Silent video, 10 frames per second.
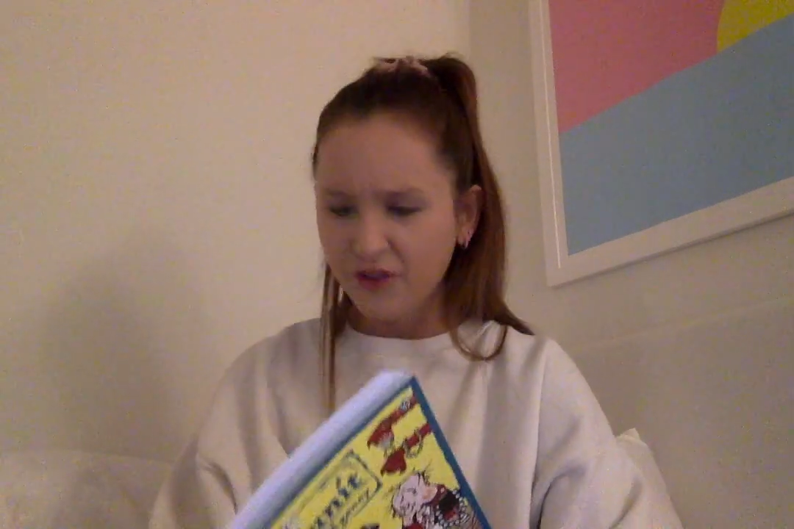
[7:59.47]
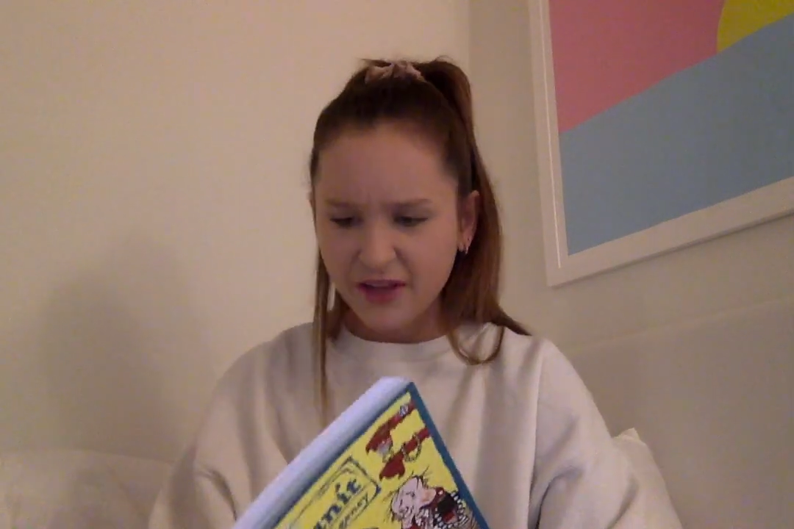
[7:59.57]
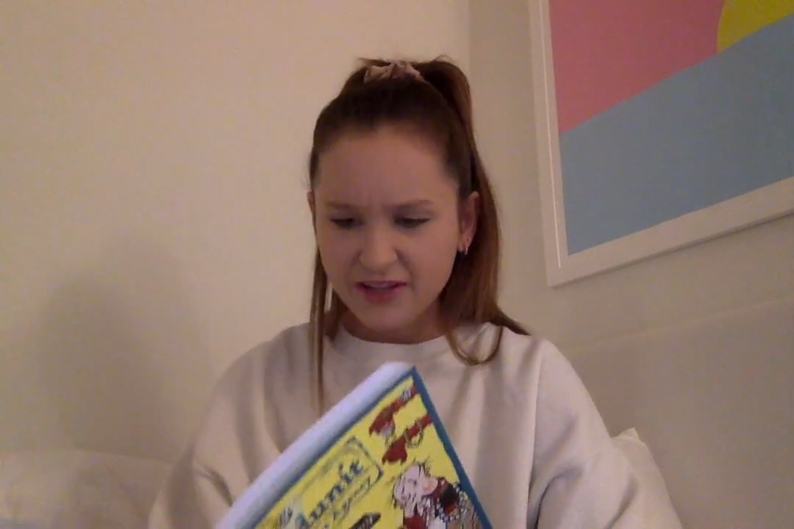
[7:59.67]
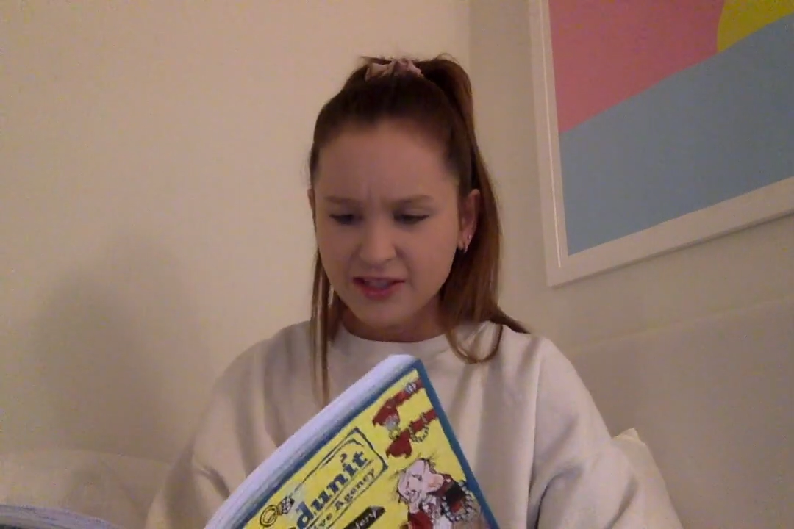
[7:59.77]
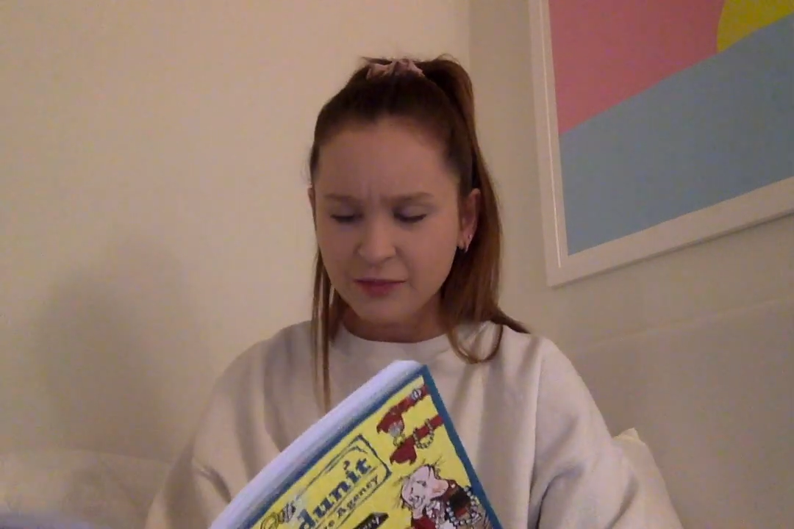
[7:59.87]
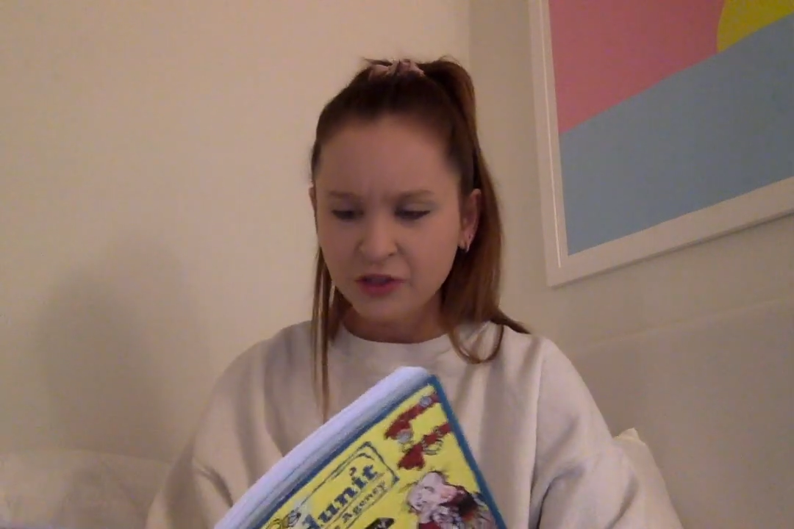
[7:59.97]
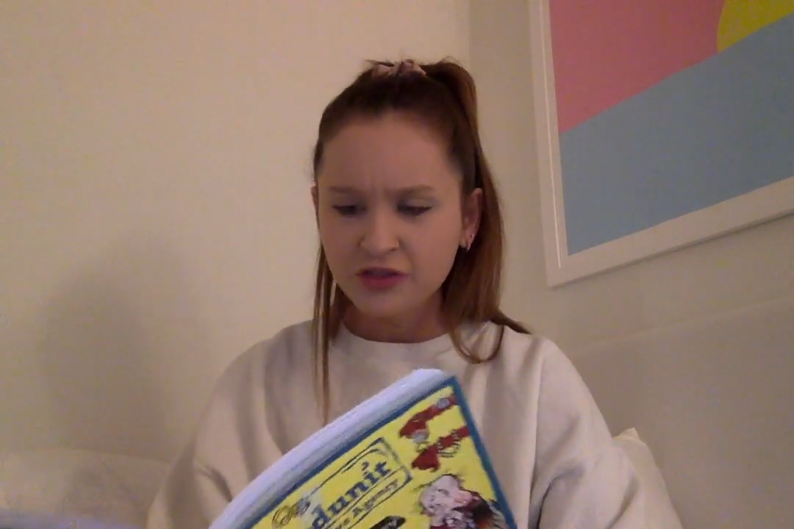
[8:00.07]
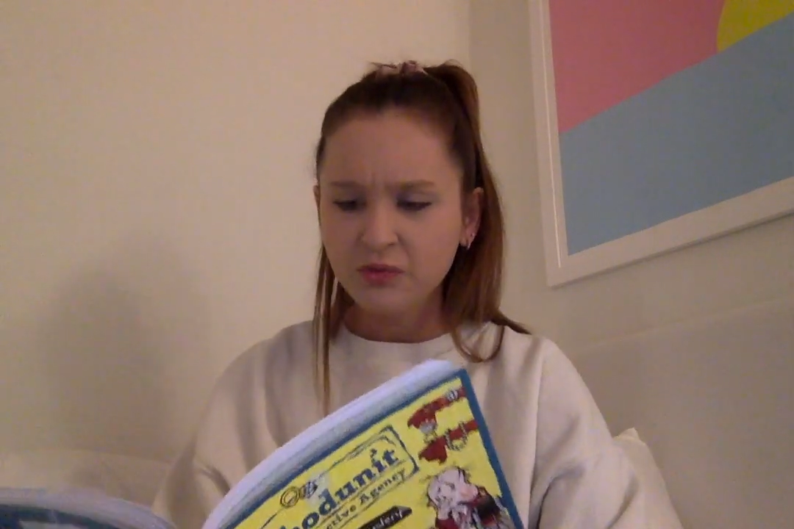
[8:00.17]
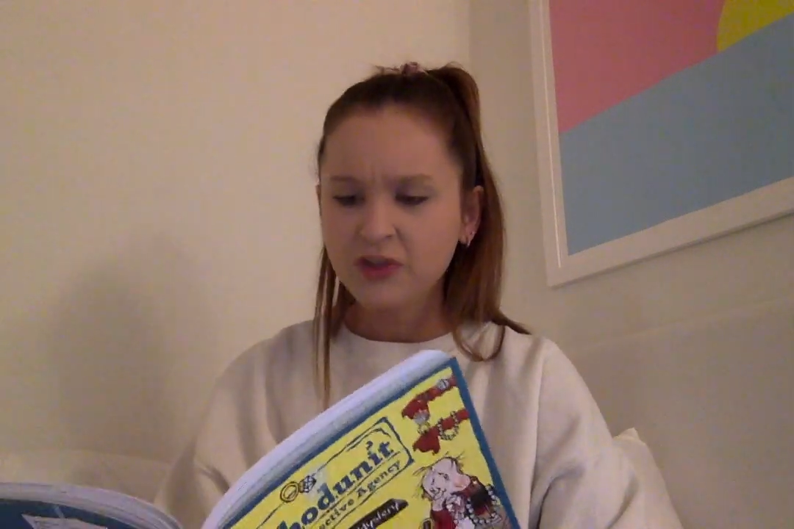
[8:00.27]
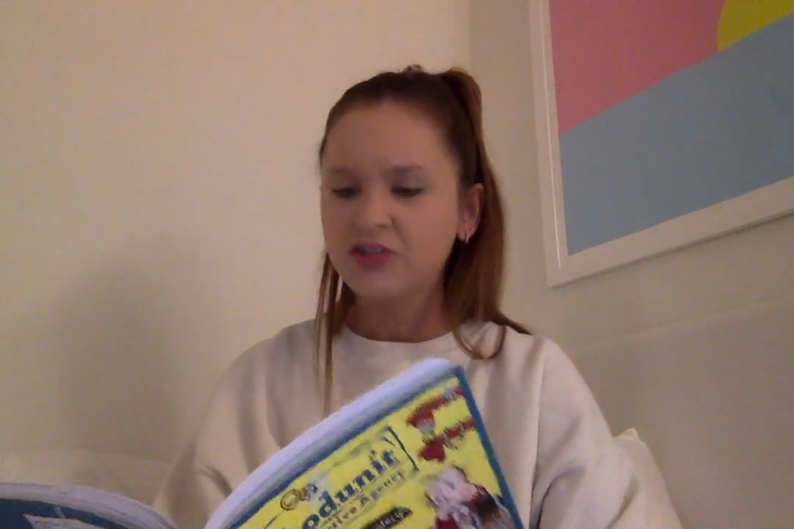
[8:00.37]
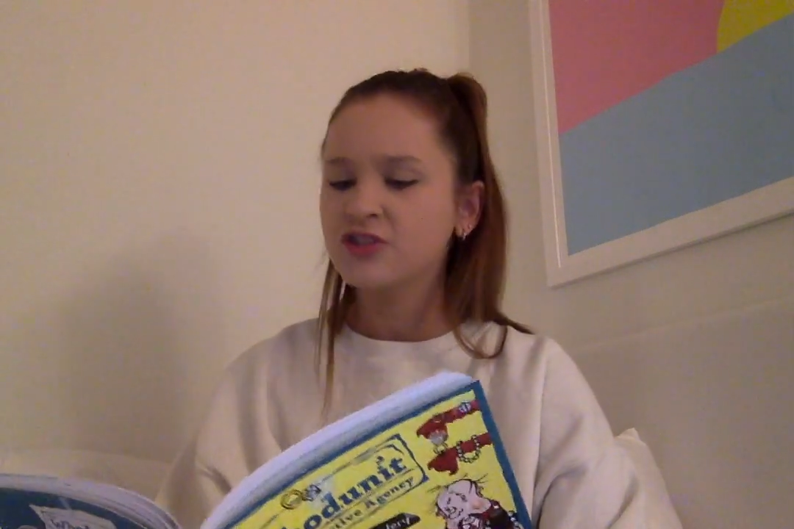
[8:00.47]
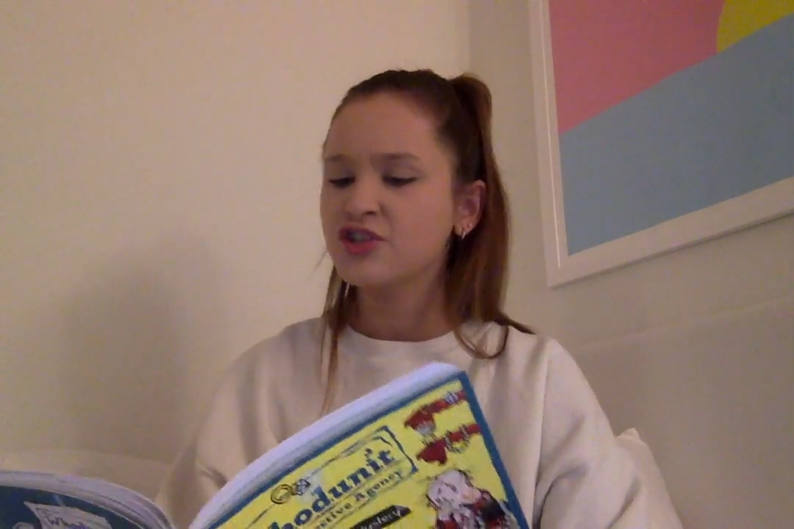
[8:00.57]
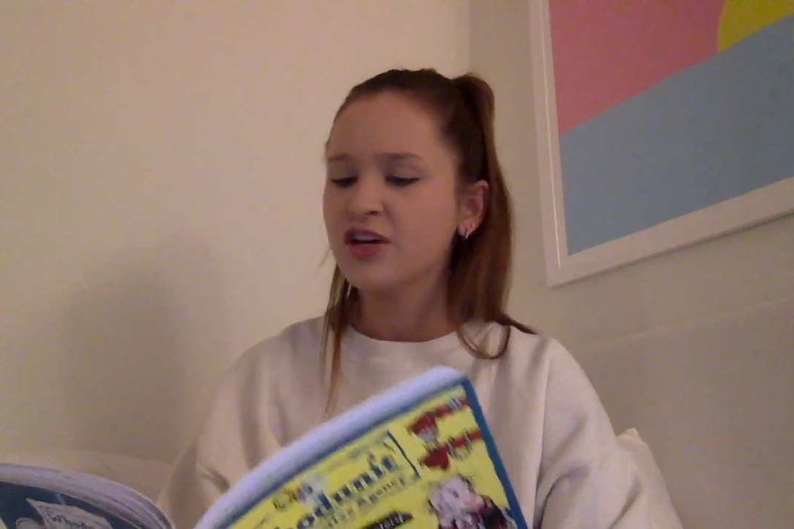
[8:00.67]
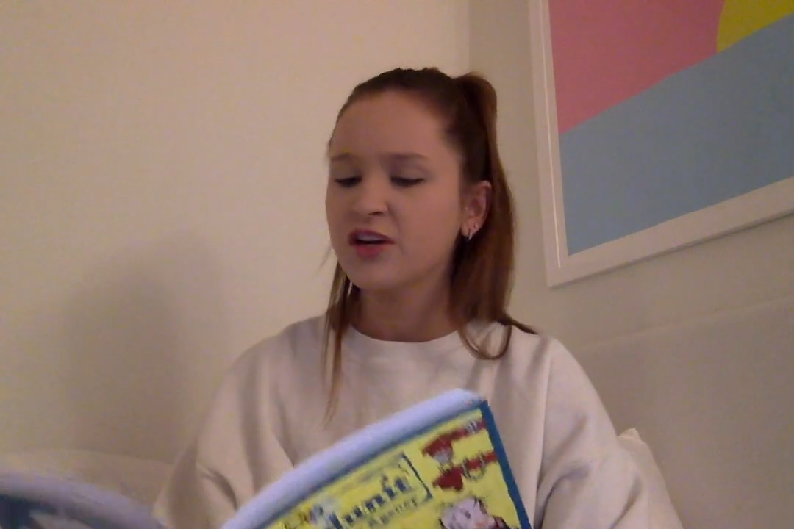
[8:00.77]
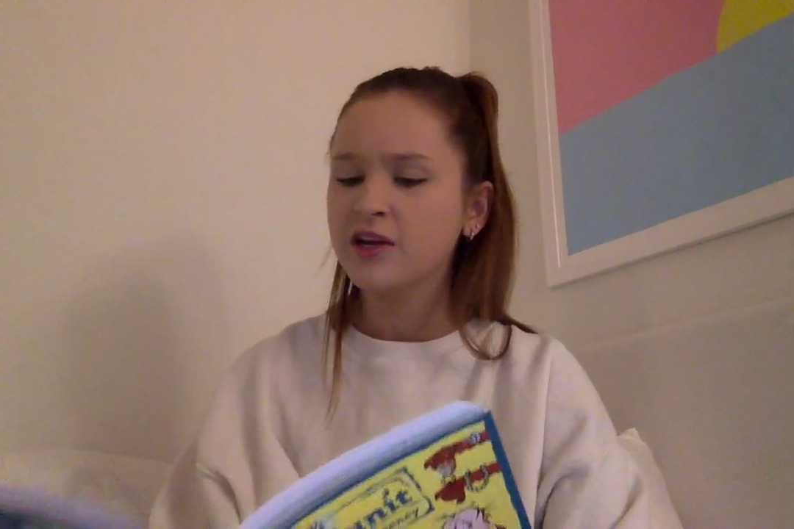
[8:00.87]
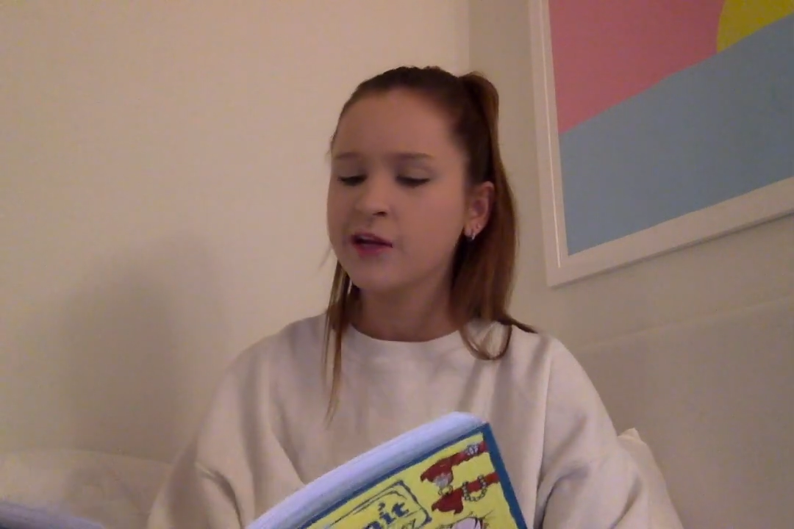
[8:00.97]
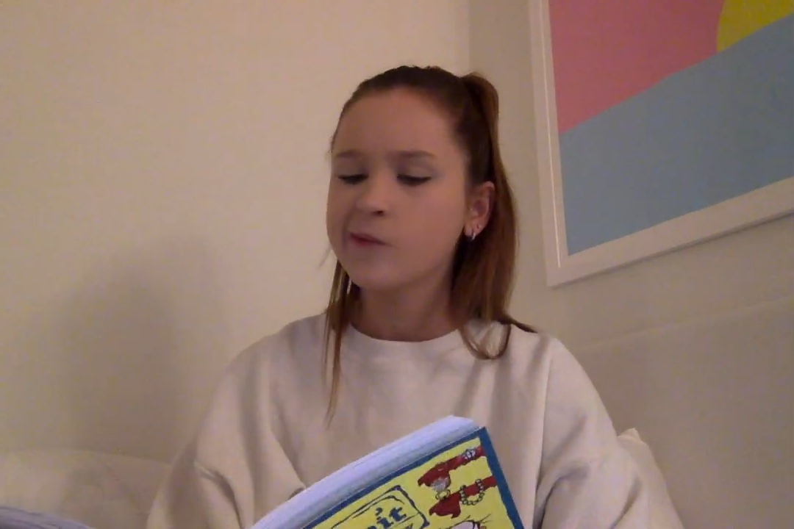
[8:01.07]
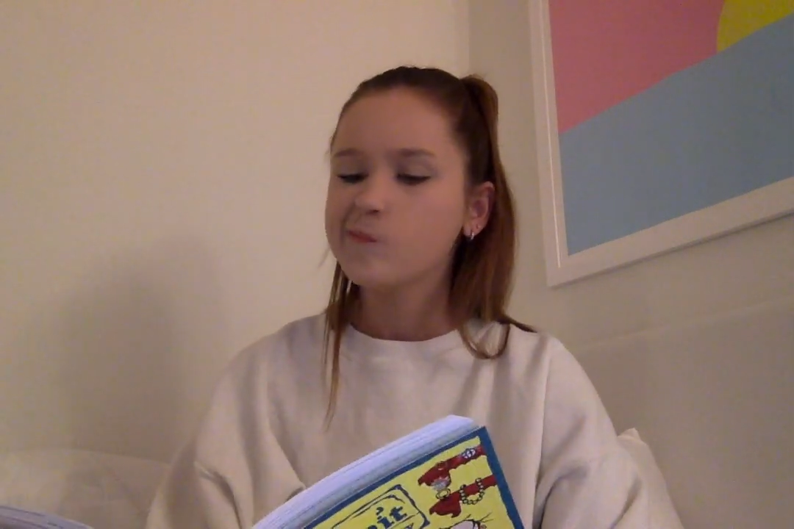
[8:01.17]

customers? Wondered Jerry.